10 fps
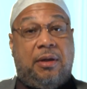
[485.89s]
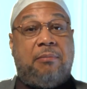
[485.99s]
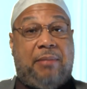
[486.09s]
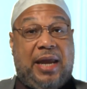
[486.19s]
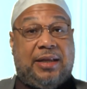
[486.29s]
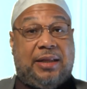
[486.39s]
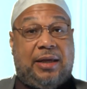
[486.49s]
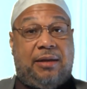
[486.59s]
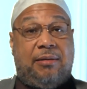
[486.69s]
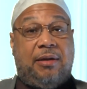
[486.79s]

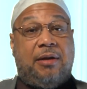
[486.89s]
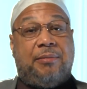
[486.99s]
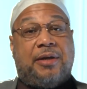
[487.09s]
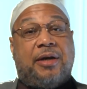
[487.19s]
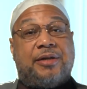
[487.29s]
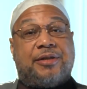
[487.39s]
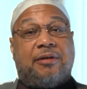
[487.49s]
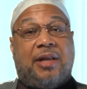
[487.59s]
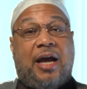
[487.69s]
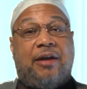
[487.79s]
mainly because their
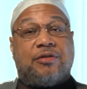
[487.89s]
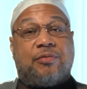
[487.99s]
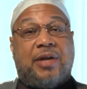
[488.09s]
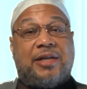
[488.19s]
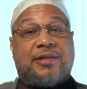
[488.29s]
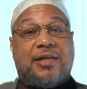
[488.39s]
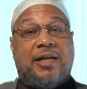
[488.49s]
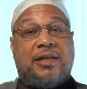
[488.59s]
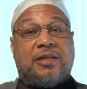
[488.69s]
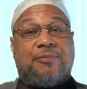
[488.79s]
lives were not
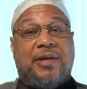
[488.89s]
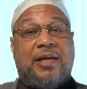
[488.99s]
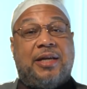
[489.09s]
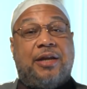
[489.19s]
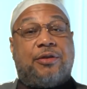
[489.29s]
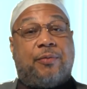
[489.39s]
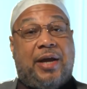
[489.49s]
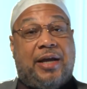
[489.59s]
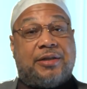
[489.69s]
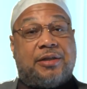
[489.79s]
seen as being a
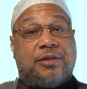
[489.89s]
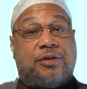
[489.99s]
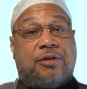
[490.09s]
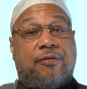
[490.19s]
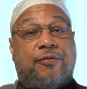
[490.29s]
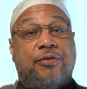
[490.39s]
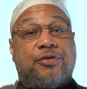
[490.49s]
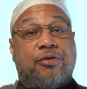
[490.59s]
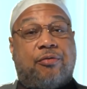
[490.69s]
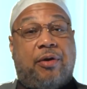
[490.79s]
threat to the
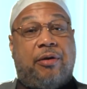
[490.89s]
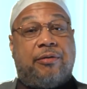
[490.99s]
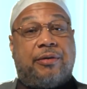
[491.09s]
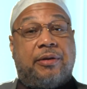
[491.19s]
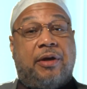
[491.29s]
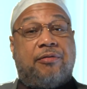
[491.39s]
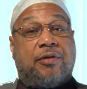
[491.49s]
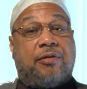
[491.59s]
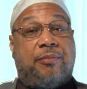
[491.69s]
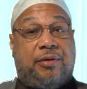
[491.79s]
future growth of the
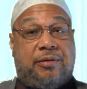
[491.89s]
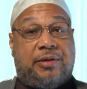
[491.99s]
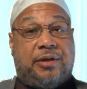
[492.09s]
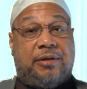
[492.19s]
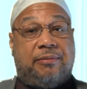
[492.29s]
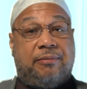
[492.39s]
community.